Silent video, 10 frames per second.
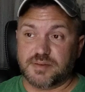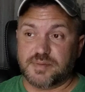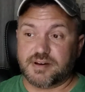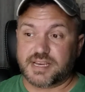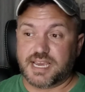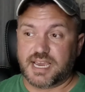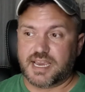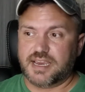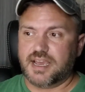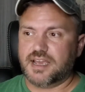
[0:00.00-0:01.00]
on Mary
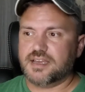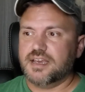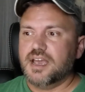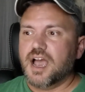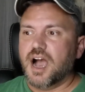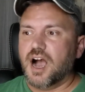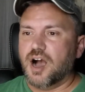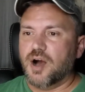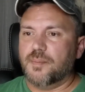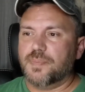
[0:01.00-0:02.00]
Kay yet,
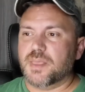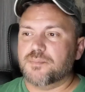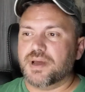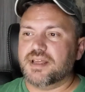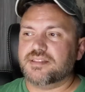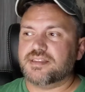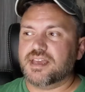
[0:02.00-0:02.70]
but